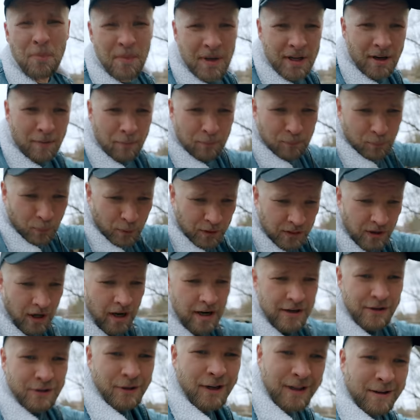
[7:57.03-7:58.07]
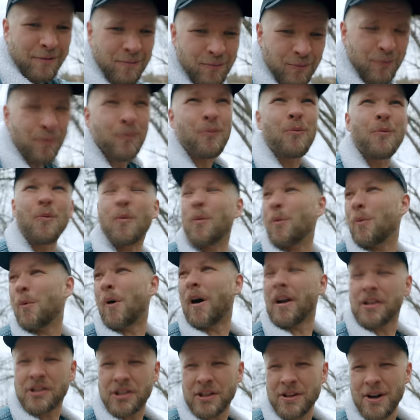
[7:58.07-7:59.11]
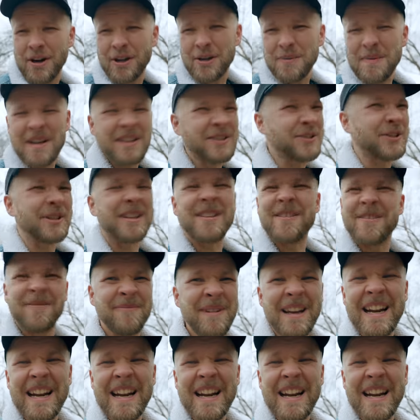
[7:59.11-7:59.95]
meet up with Andre and watch a documentary.